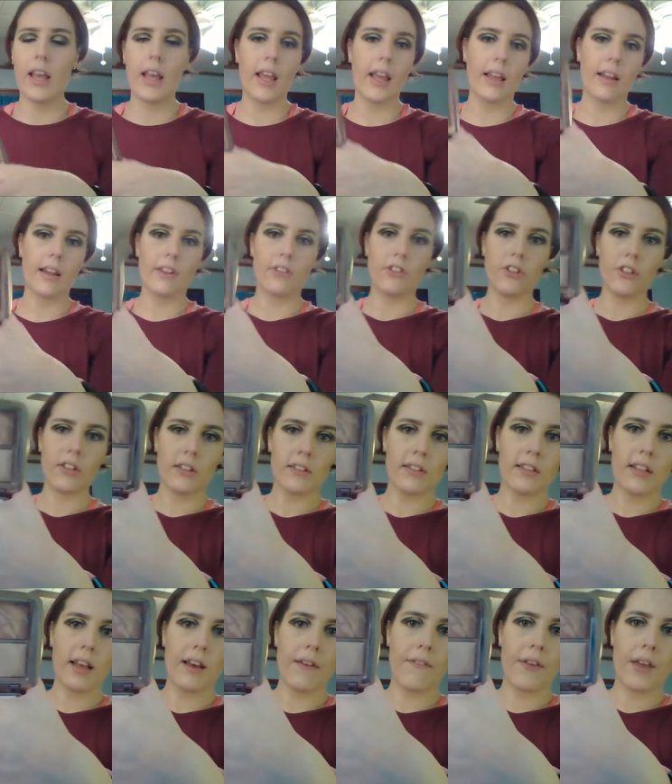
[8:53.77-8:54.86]
And as you can
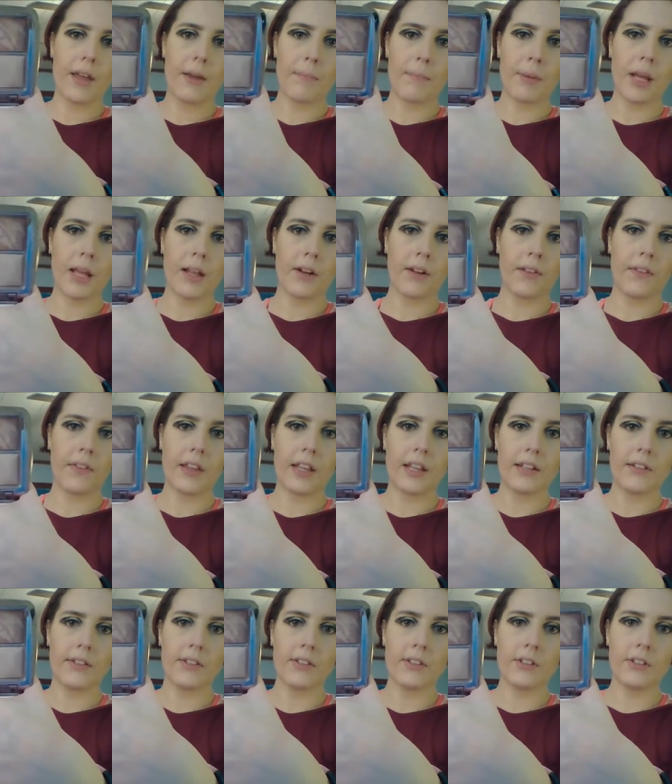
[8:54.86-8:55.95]
see, I've hit pan on
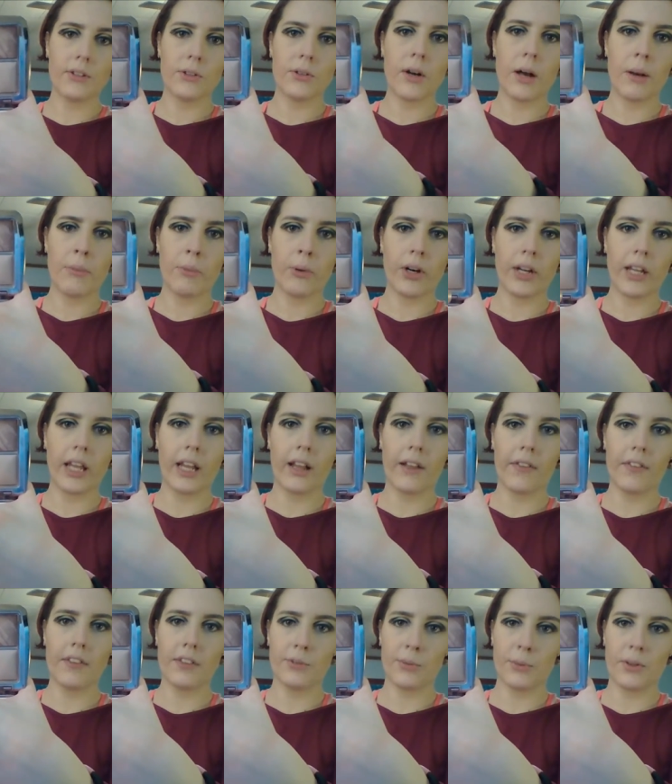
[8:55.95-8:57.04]
these two. I'm working
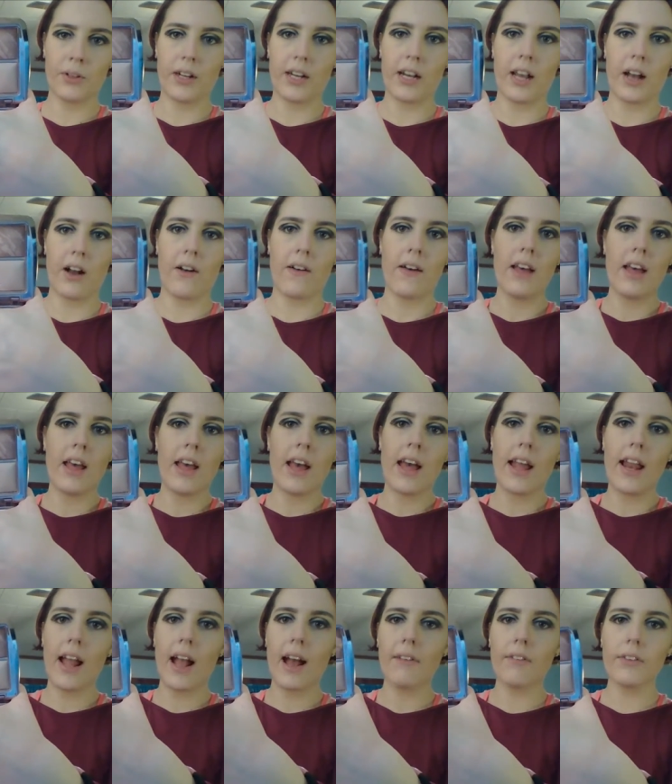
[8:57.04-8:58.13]
on this one right now,
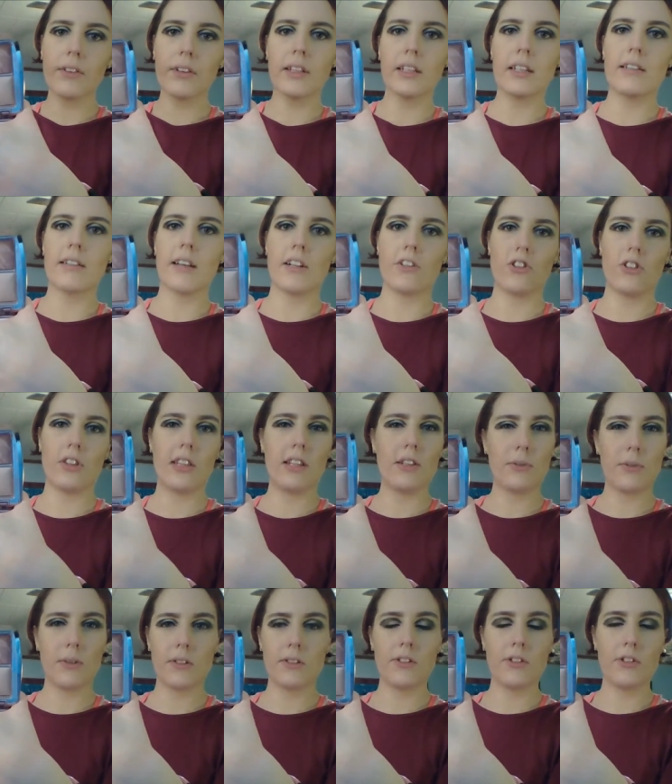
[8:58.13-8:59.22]
and I haven't really touched these
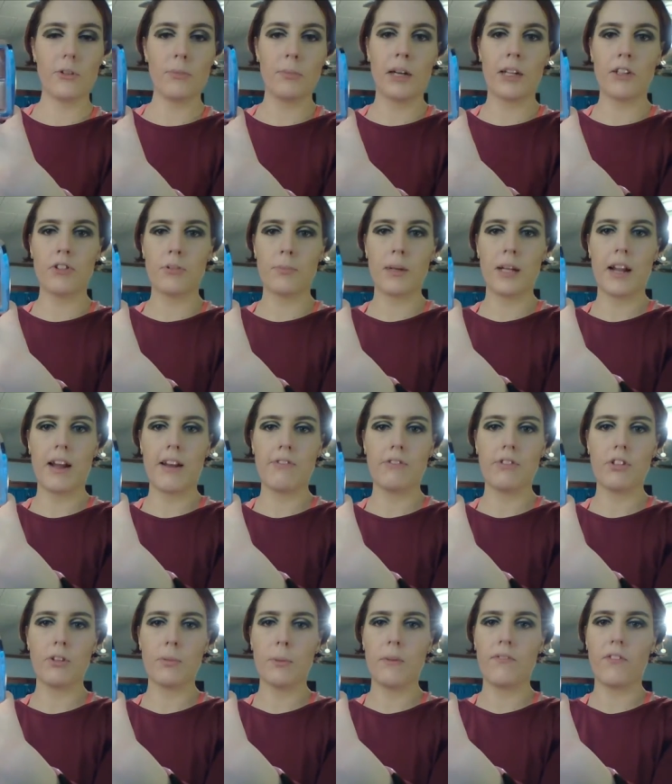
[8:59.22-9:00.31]
ones too much, but I've
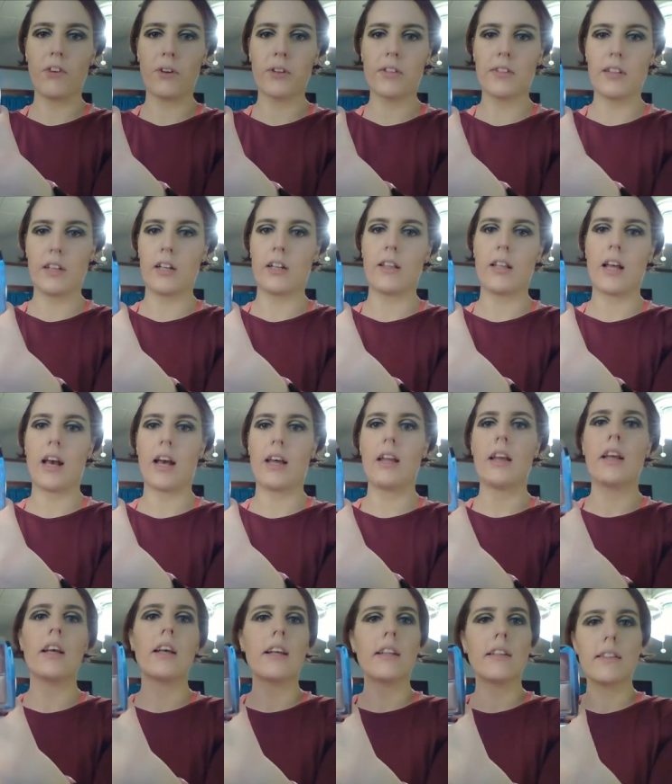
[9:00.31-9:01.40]
just been focusing on that
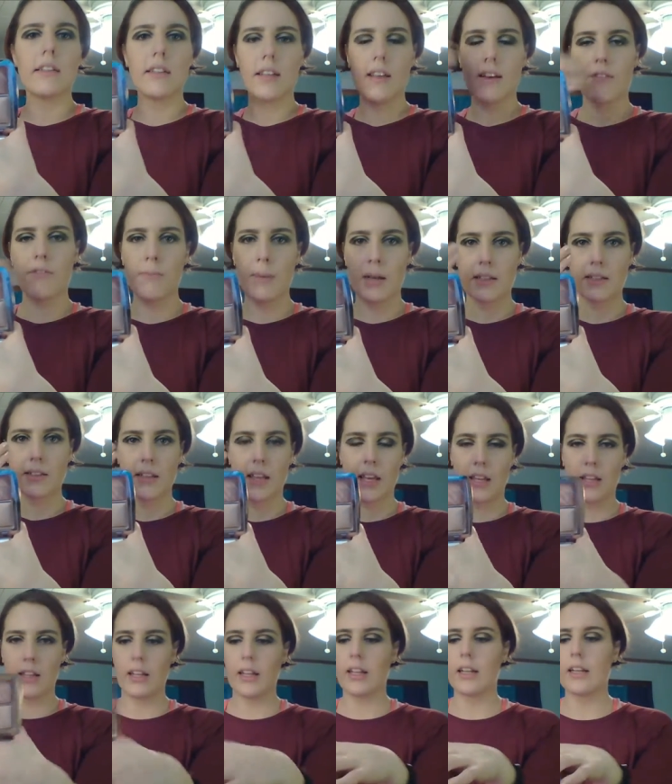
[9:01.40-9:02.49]
to give my
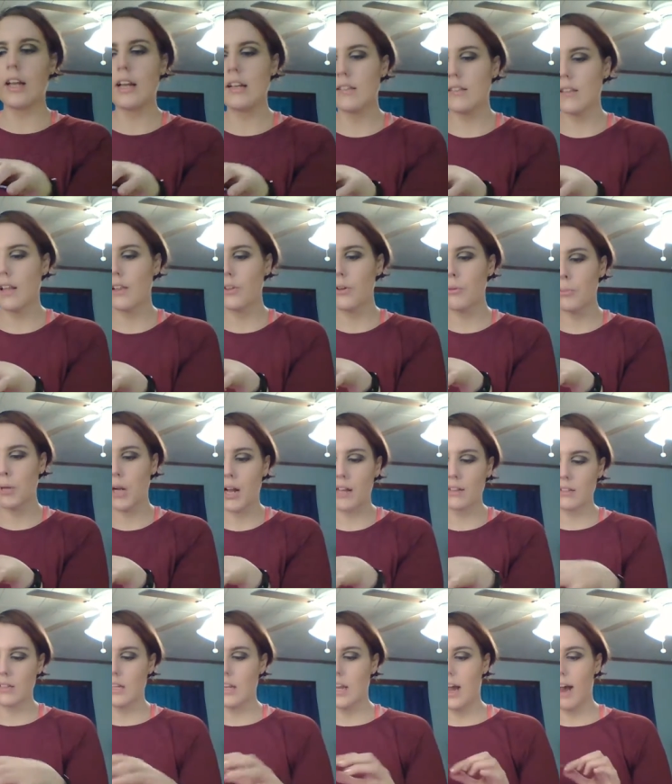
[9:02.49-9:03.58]
skin like a nice
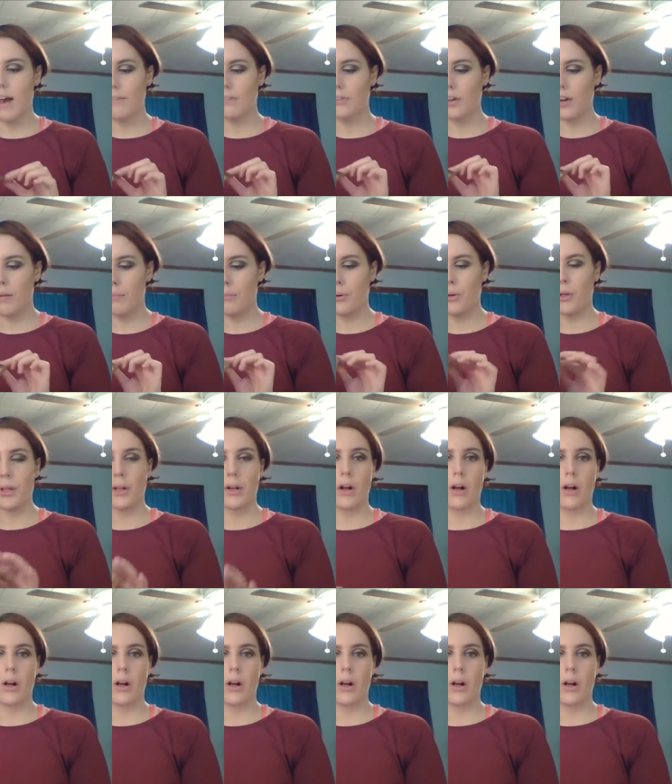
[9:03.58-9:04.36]
luminosity after I put